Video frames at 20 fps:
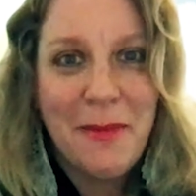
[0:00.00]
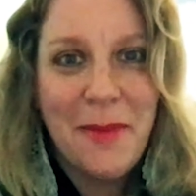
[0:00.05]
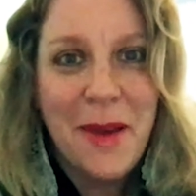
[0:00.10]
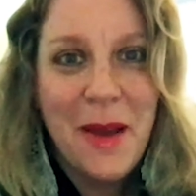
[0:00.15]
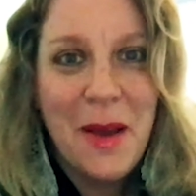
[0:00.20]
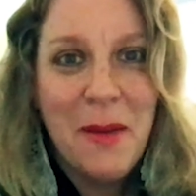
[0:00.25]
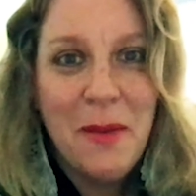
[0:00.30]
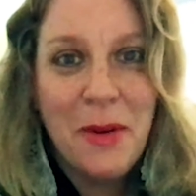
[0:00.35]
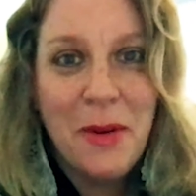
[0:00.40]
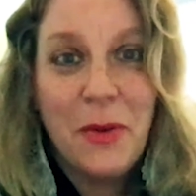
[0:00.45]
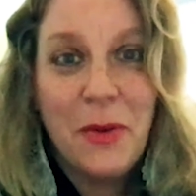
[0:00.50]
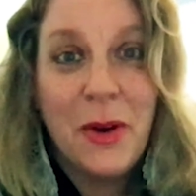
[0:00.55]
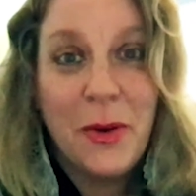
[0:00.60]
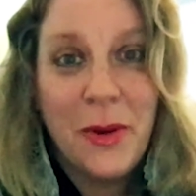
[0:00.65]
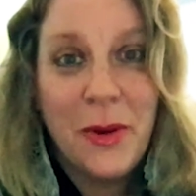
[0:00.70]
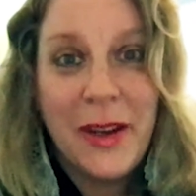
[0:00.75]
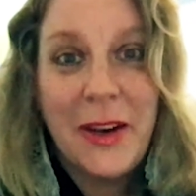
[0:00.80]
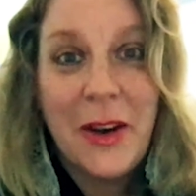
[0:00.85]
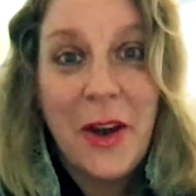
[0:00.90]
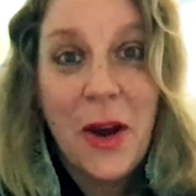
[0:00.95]
But what
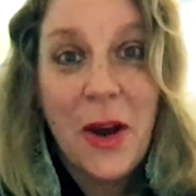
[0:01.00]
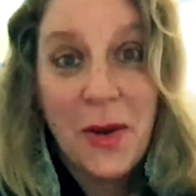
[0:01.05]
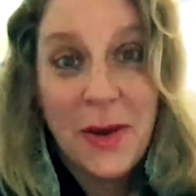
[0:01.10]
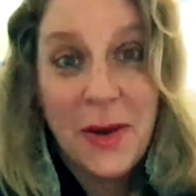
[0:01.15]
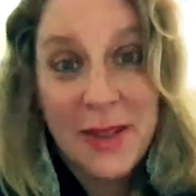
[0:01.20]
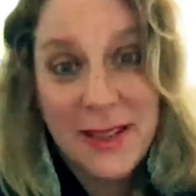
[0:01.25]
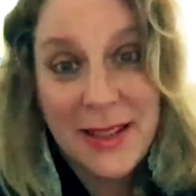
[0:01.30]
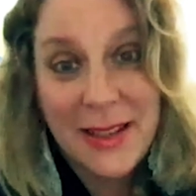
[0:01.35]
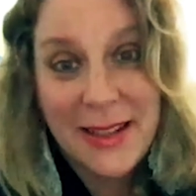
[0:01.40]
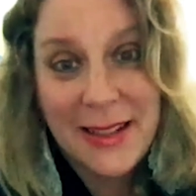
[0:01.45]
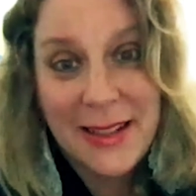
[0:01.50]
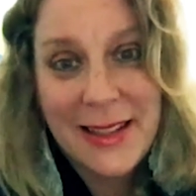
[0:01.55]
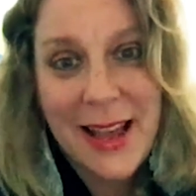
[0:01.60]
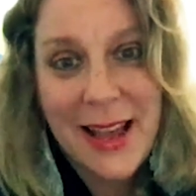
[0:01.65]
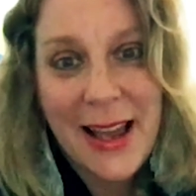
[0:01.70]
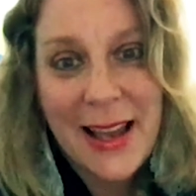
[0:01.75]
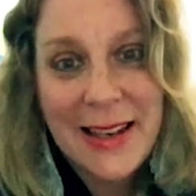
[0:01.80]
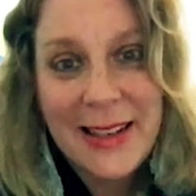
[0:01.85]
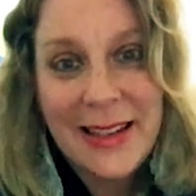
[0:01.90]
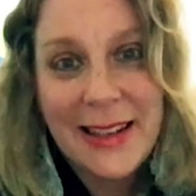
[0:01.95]
we know is that it's
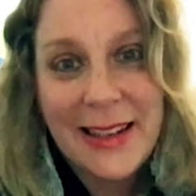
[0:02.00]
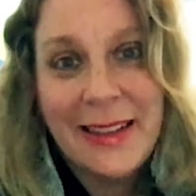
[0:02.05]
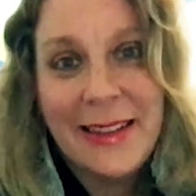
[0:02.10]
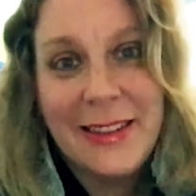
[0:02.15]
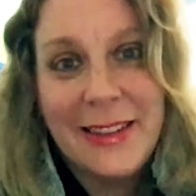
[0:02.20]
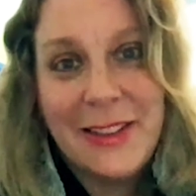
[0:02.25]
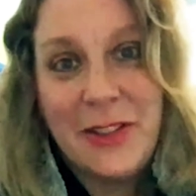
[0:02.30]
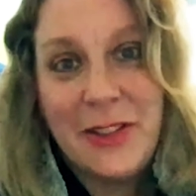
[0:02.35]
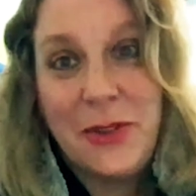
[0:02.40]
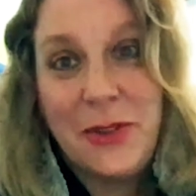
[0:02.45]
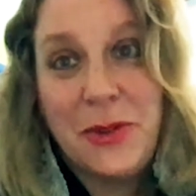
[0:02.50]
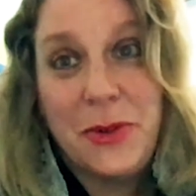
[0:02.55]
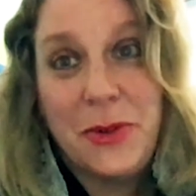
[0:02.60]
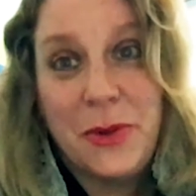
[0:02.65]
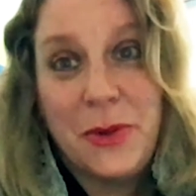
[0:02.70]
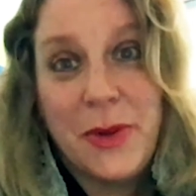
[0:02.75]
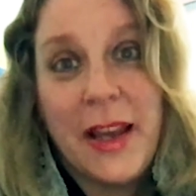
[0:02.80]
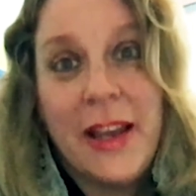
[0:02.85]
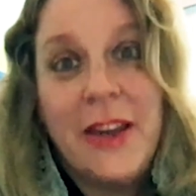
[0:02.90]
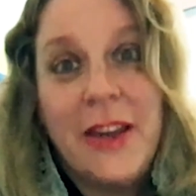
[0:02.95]
ideal
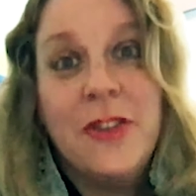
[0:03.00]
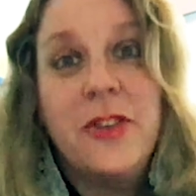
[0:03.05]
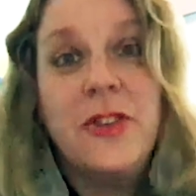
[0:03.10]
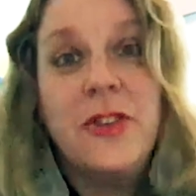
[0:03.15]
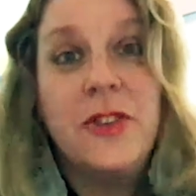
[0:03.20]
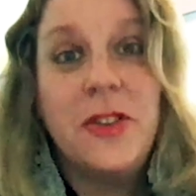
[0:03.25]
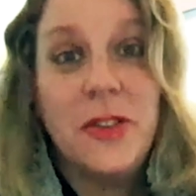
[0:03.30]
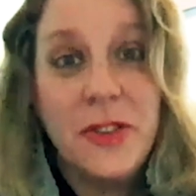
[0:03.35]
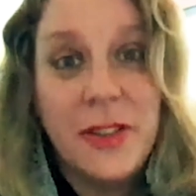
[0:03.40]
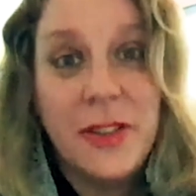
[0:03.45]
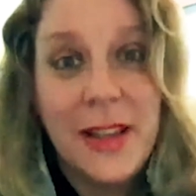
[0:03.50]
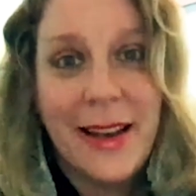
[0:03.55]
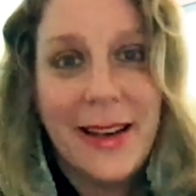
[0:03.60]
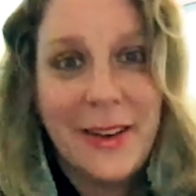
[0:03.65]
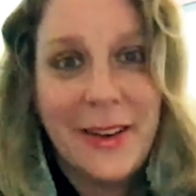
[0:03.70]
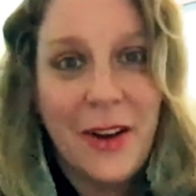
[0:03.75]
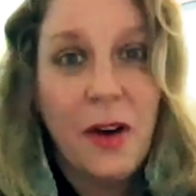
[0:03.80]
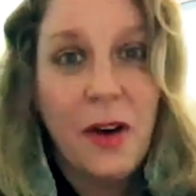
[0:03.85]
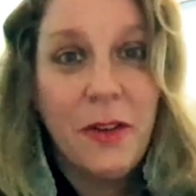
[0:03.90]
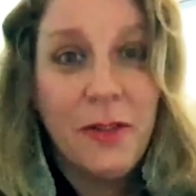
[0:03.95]
to introduce that
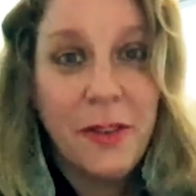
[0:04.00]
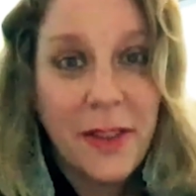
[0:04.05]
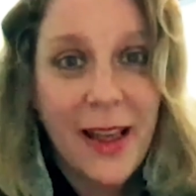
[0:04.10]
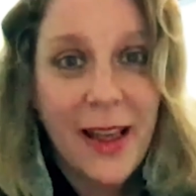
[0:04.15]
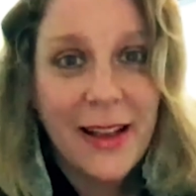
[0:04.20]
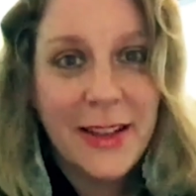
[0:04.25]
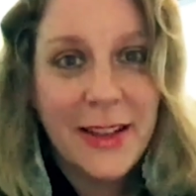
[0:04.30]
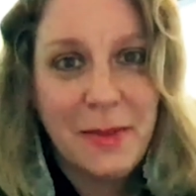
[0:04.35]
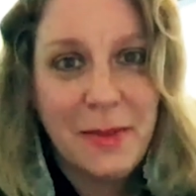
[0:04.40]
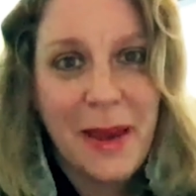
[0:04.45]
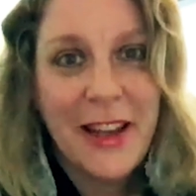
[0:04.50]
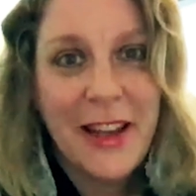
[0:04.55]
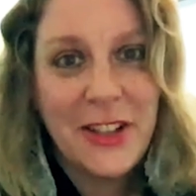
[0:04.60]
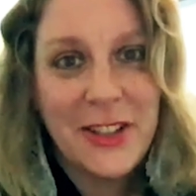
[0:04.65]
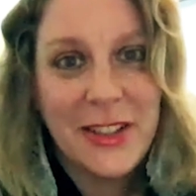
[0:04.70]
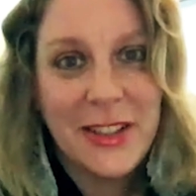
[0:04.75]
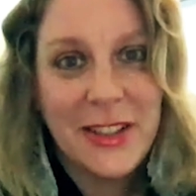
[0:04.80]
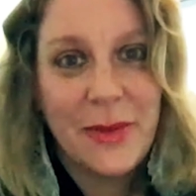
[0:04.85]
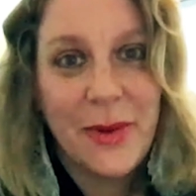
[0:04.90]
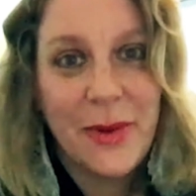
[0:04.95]
and offer that to
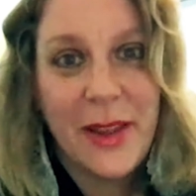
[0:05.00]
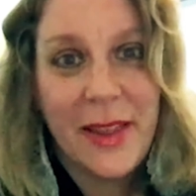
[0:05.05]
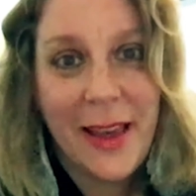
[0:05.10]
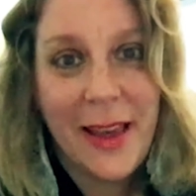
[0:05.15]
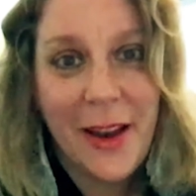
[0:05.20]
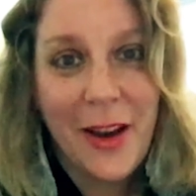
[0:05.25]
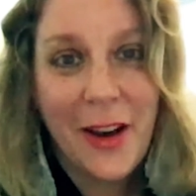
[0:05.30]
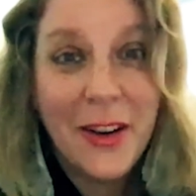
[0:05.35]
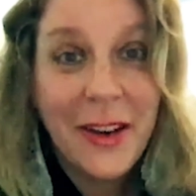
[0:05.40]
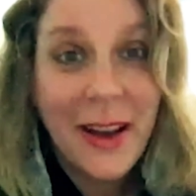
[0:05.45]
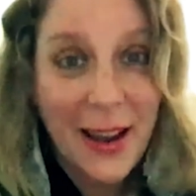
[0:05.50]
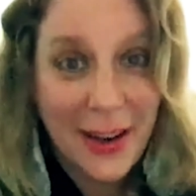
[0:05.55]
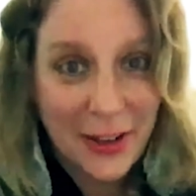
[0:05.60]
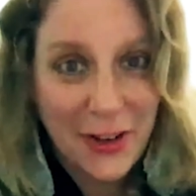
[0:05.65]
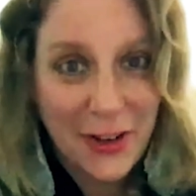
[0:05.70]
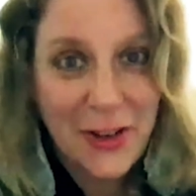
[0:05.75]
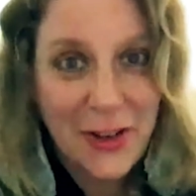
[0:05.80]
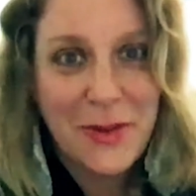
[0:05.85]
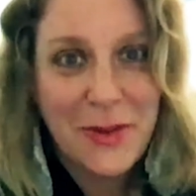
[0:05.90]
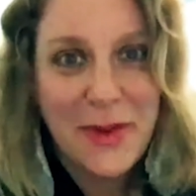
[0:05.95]
patients when they are
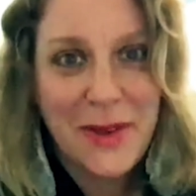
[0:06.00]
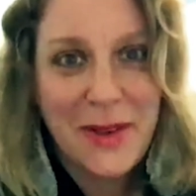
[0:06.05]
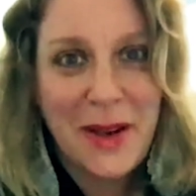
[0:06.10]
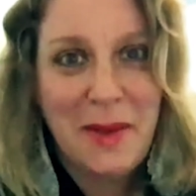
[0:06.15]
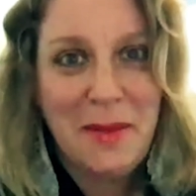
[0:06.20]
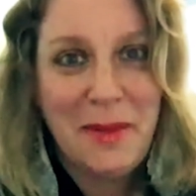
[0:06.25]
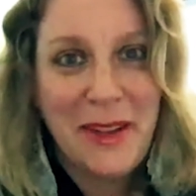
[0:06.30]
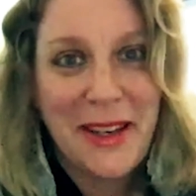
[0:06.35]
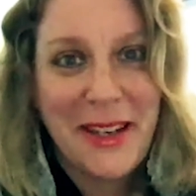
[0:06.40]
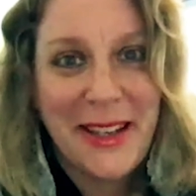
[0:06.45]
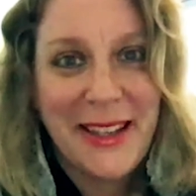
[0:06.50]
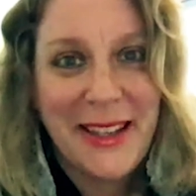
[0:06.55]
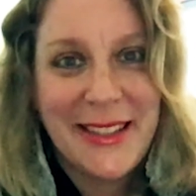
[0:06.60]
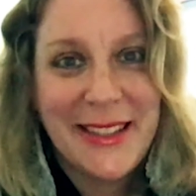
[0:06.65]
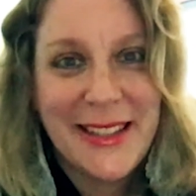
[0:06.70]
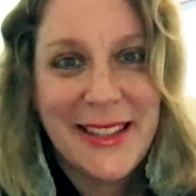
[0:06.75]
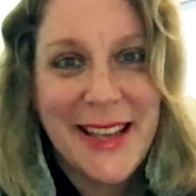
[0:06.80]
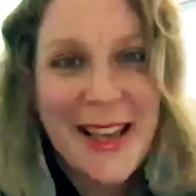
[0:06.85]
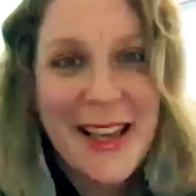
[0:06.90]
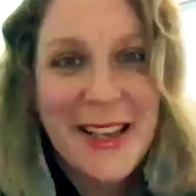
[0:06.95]
diagnosed with diabetes.